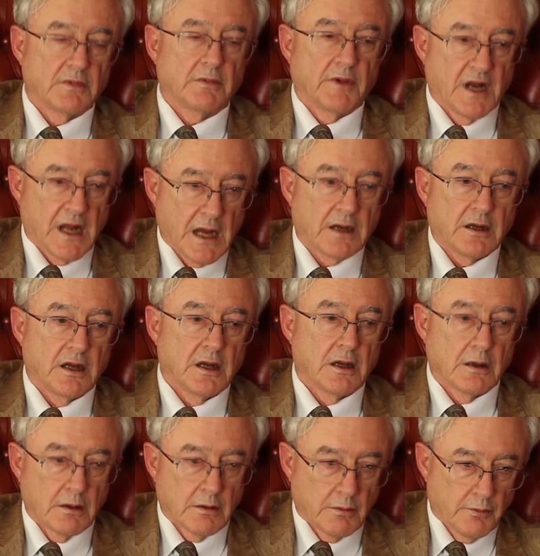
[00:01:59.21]
an
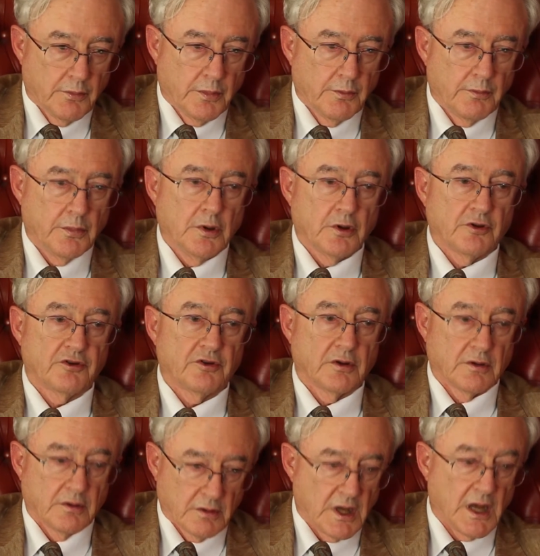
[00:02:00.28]
acting
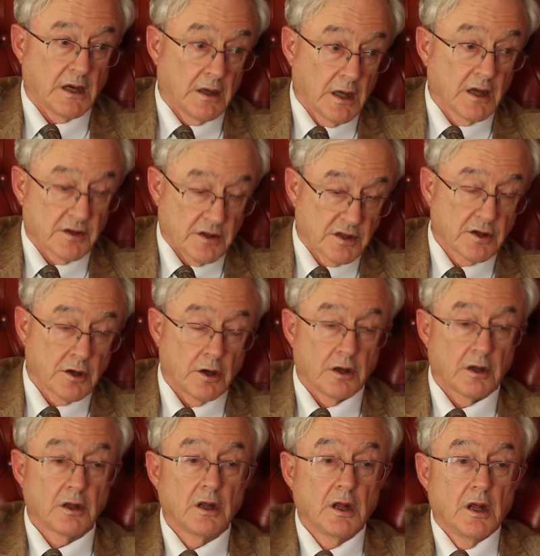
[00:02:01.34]
person, acting as a
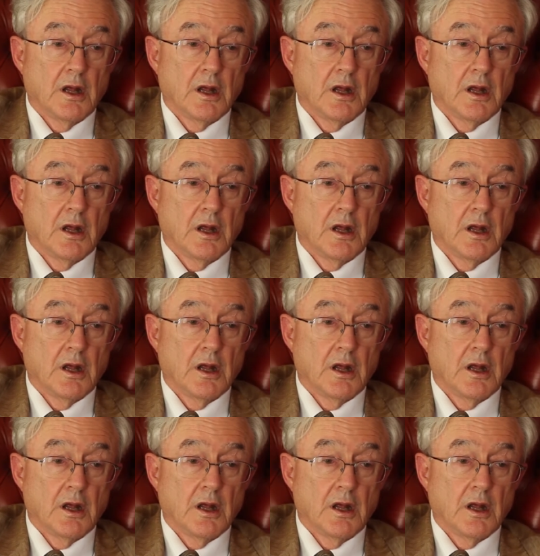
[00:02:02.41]
scholar,